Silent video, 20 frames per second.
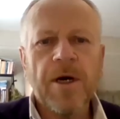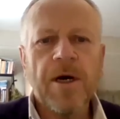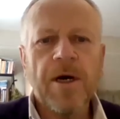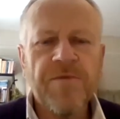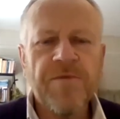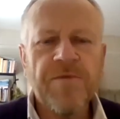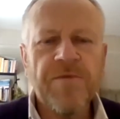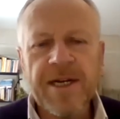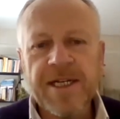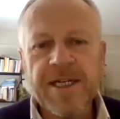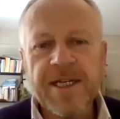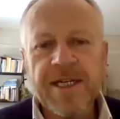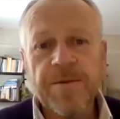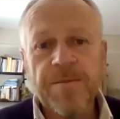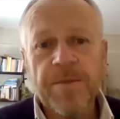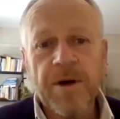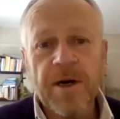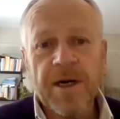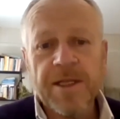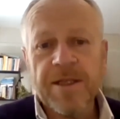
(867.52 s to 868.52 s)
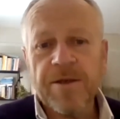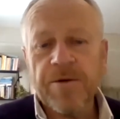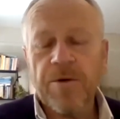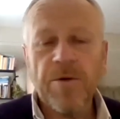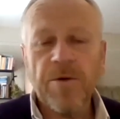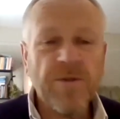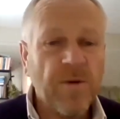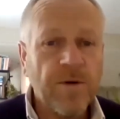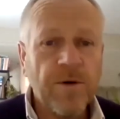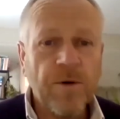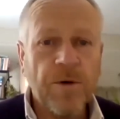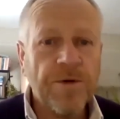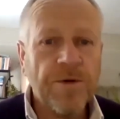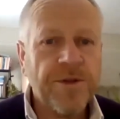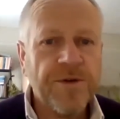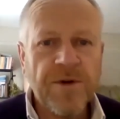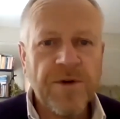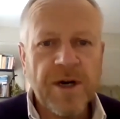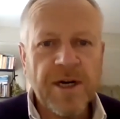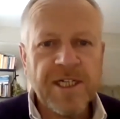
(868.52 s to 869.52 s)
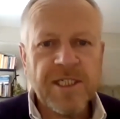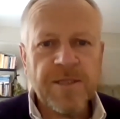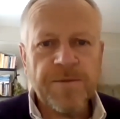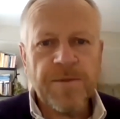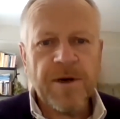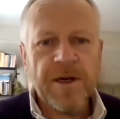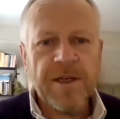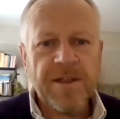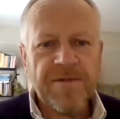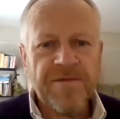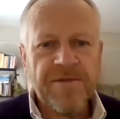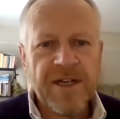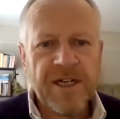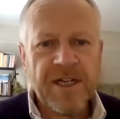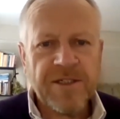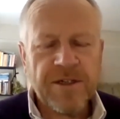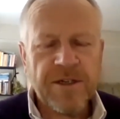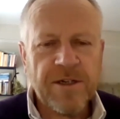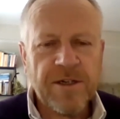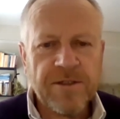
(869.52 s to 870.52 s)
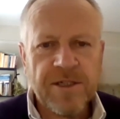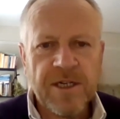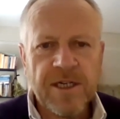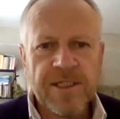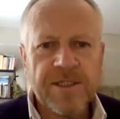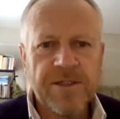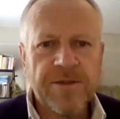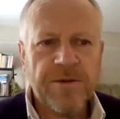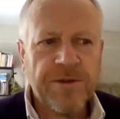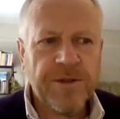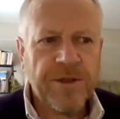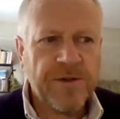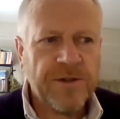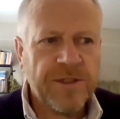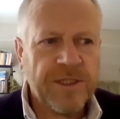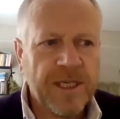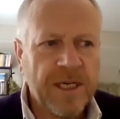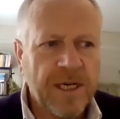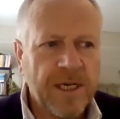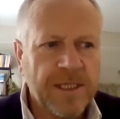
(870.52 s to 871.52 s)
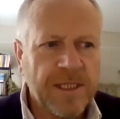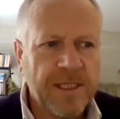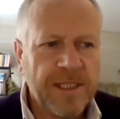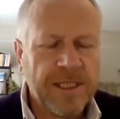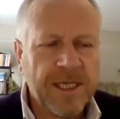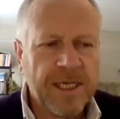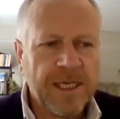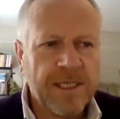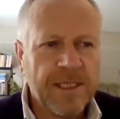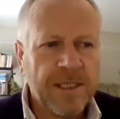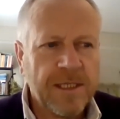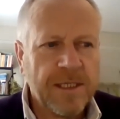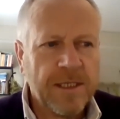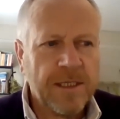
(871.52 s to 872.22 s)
are regulated by, or authorized by the Financial Conduct Authority, I understand.